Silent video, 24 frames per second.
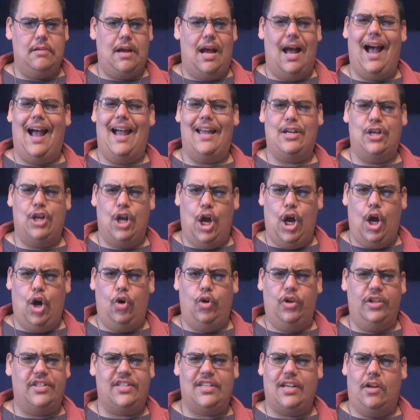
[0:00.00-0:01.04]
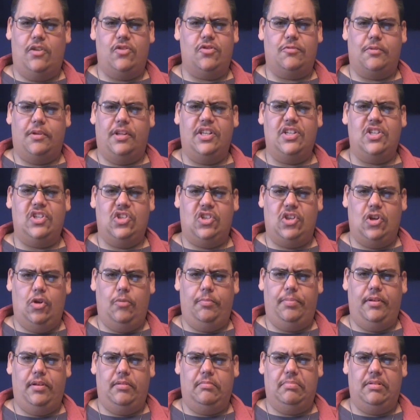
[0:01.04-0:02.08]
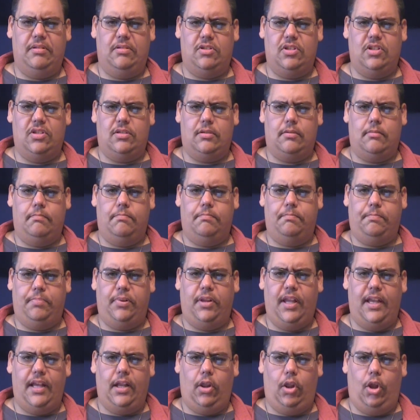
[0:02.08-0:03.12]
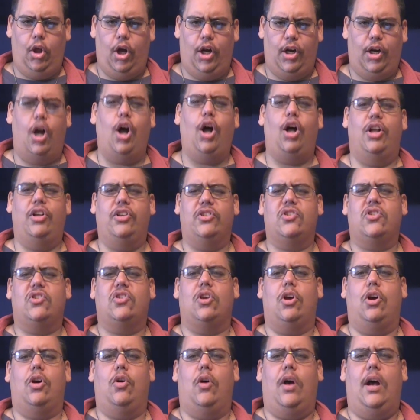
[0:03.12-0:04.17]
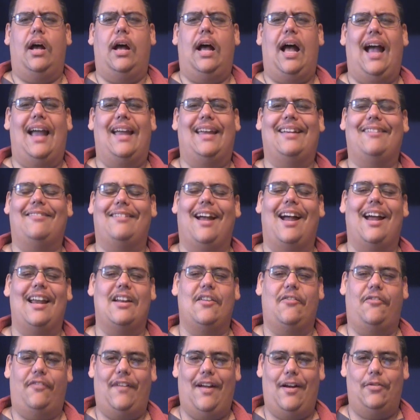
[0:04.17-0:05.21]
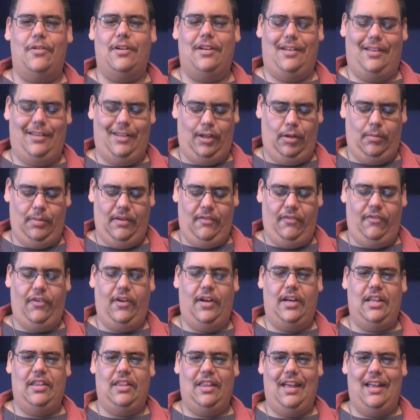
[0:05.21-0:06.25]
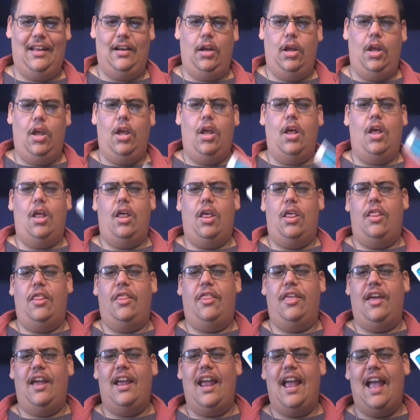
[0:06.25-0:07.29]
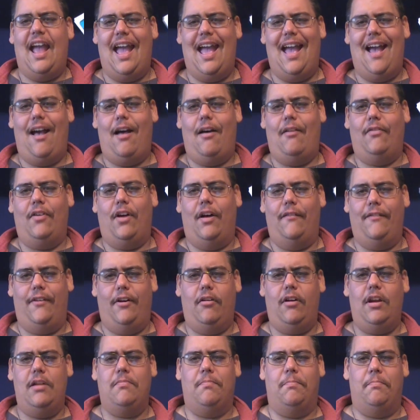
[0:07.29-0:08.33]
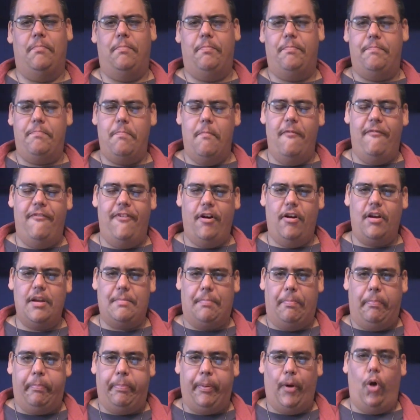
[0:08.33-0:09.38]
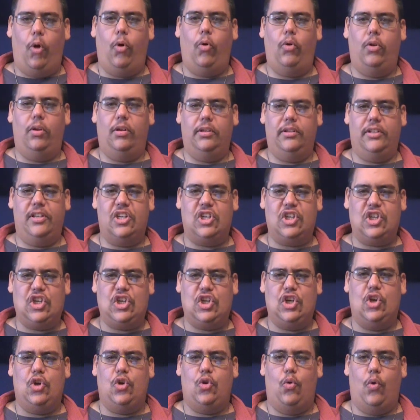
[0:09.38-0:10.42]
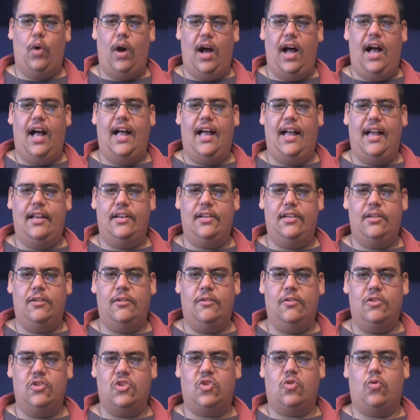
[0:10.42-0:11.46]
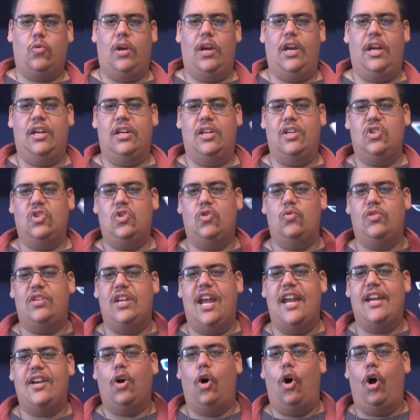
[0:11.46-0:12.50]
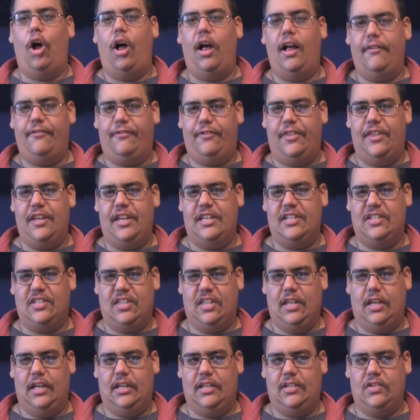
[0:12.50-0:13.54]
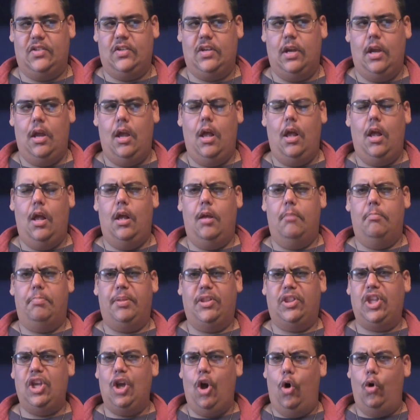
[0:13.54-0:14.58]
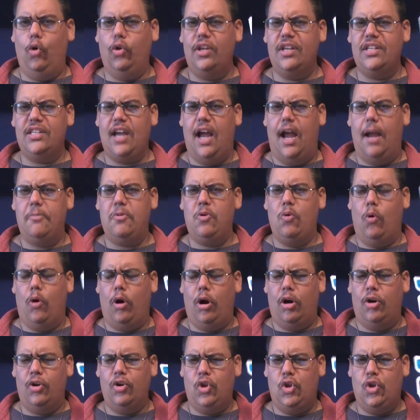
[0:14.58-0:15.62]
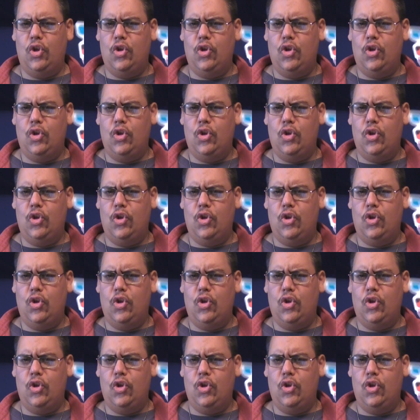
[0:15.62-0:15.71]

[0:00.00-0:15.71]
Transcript: I know it sounds really stupid, but just play along. Also, I kind of found it a little bit funny that they have a very, very bold cue on the screen to take off these things, but the only time you're